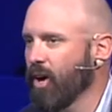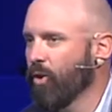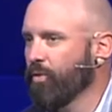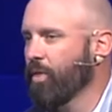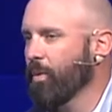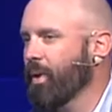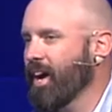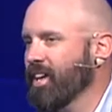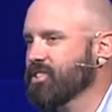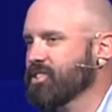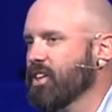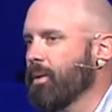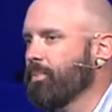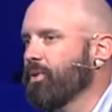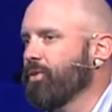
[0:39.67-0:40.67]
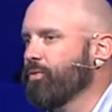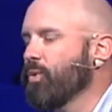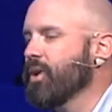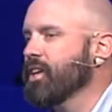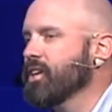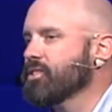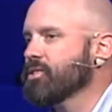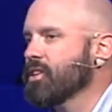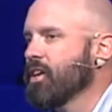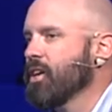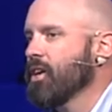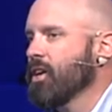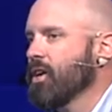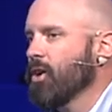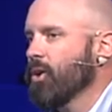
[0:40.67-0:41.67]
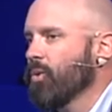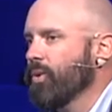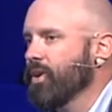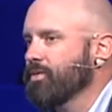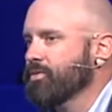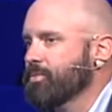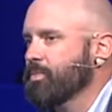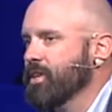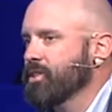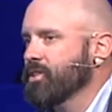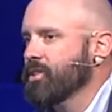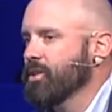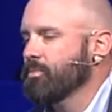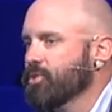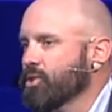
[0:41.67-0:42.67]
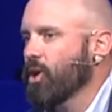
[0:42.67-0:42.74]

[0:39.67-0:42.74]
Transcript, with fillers: over the past couple of weeks, we have spent them